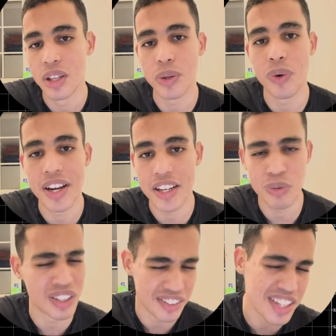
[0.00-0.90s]
to an
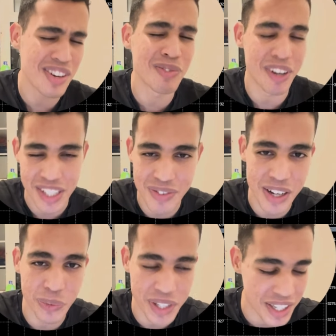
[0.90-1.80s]
Excel. Well, it's not very
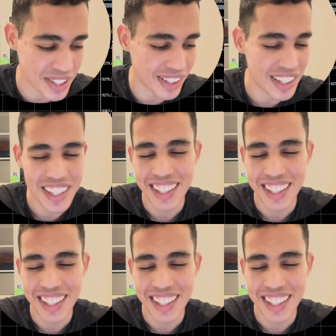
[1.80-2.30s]
similar to an Excel.